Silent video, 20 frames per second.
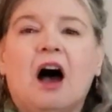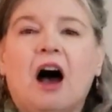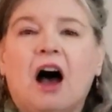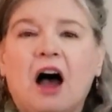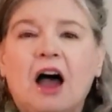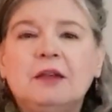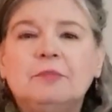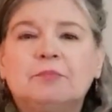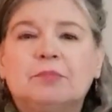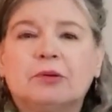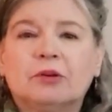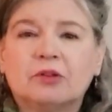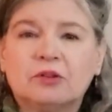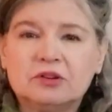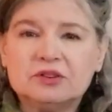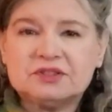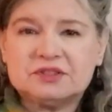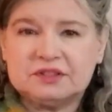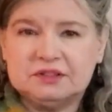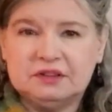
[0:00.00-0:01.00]
I
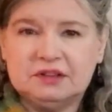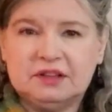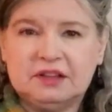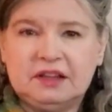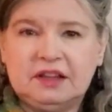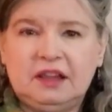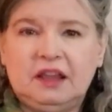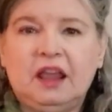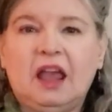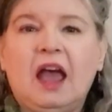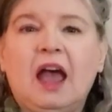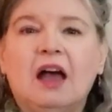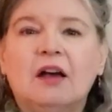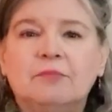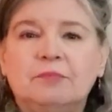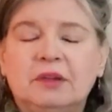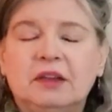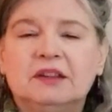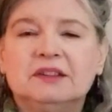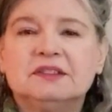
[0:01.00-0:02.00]
personally
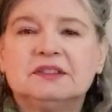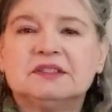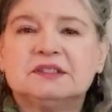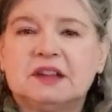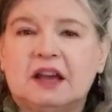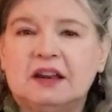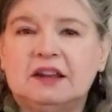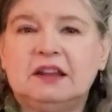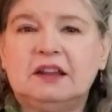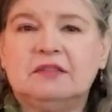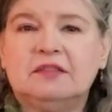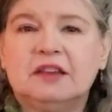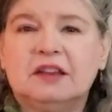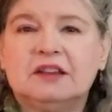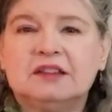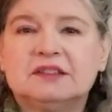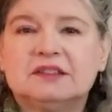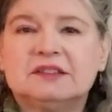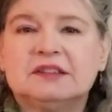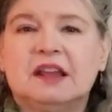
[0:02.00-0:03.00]
have been studying
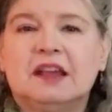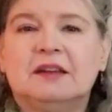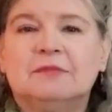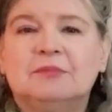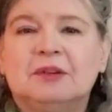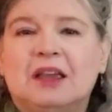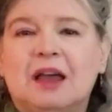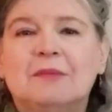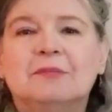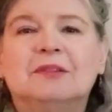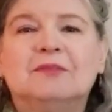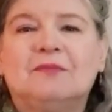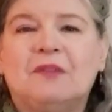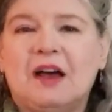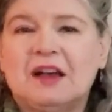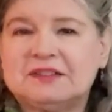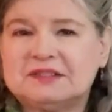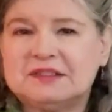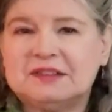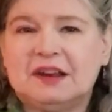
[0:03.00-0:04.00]
this and becoming
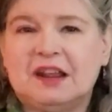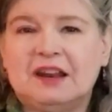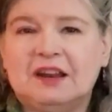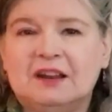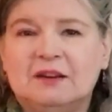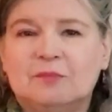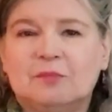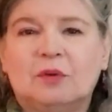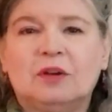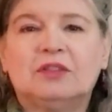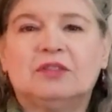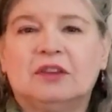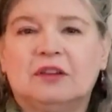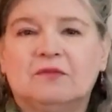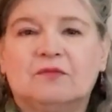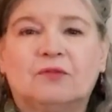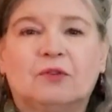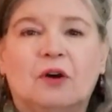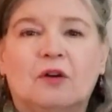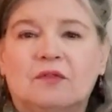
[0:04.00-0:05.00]
fascinated with
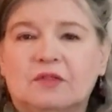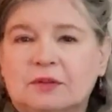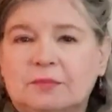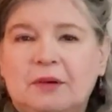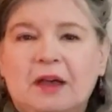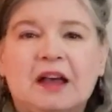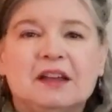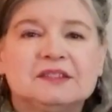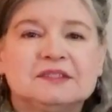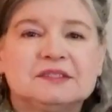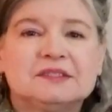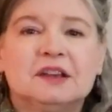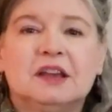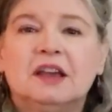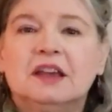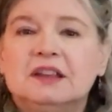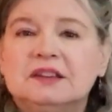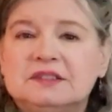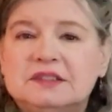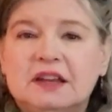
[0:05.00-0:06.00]
it for over the past
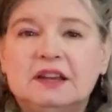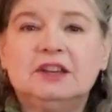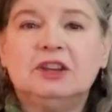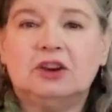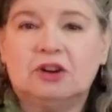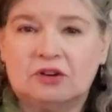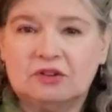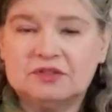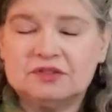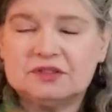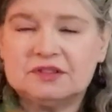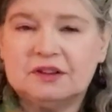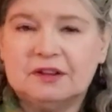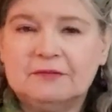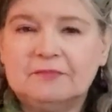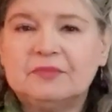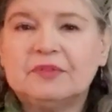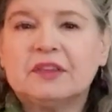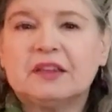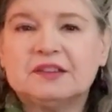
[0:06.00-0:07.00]
10 years.
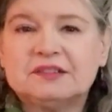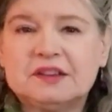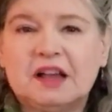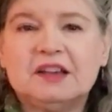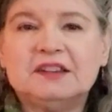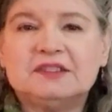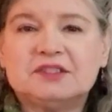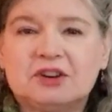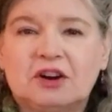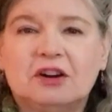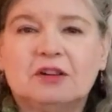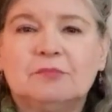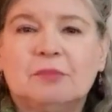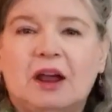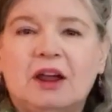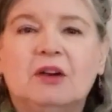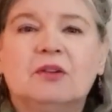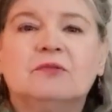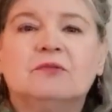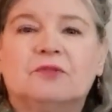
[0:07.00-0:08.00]
Because I started
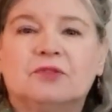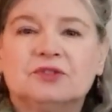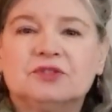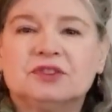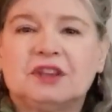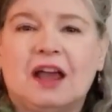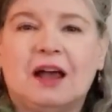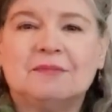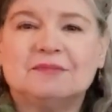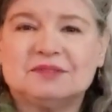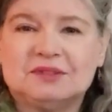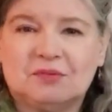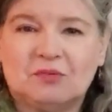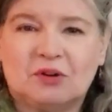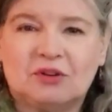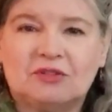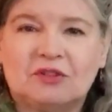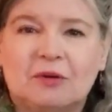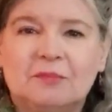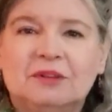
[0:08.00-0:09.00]
my own first capsule
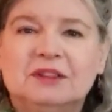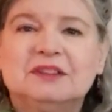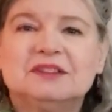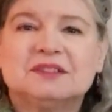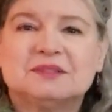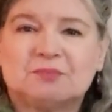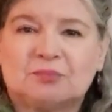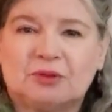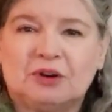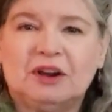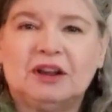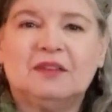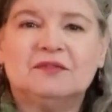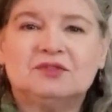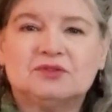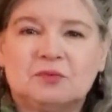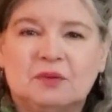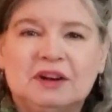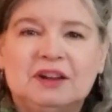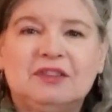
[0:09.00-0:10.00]
wardrobe in the spring of
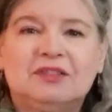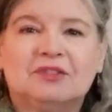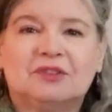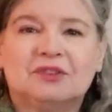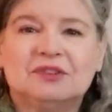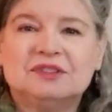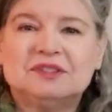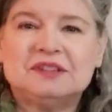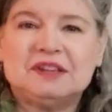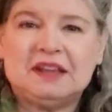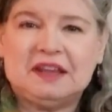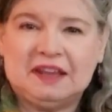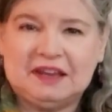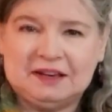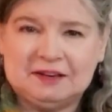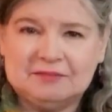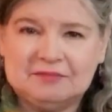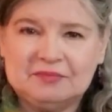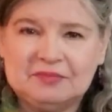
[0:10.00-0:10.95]
2013.